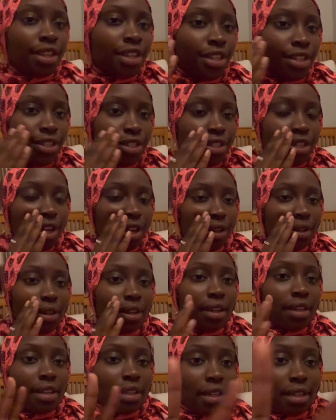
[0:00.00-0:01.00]
so
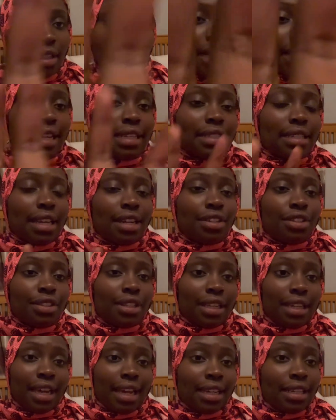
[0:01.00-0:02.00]
guys, I know
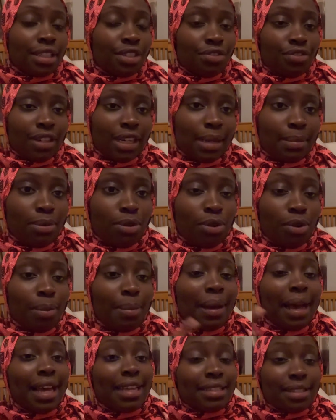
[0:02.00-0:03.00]
the lighting is really poor,
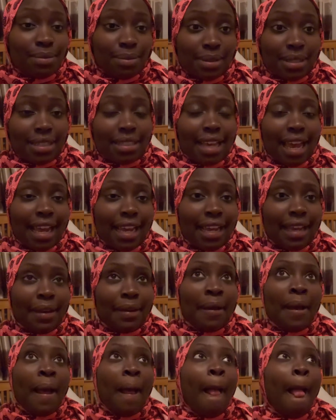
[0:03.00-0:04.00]
but as I was
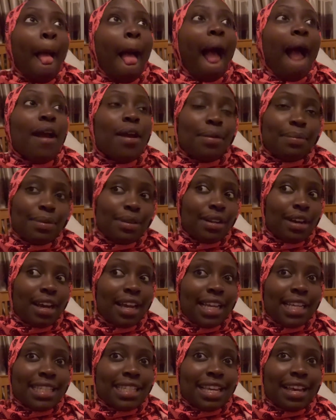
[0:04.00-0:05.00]
saying, I hope you
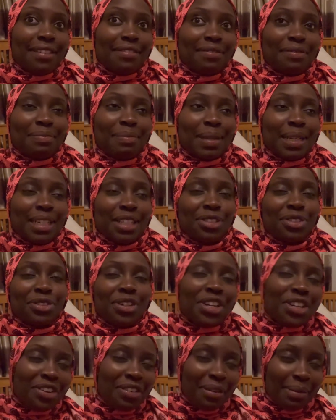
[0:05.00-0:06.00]
guys have been
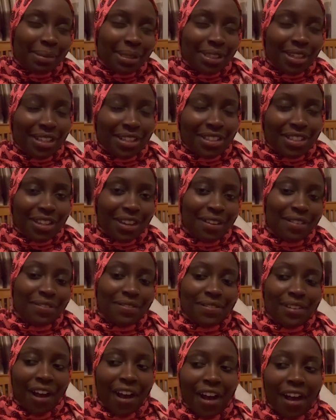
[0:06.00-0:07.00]
enjoying your Ramadan so
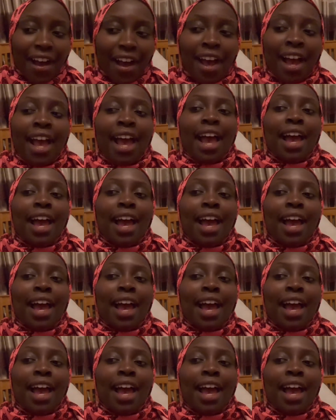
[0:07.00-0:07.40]
far,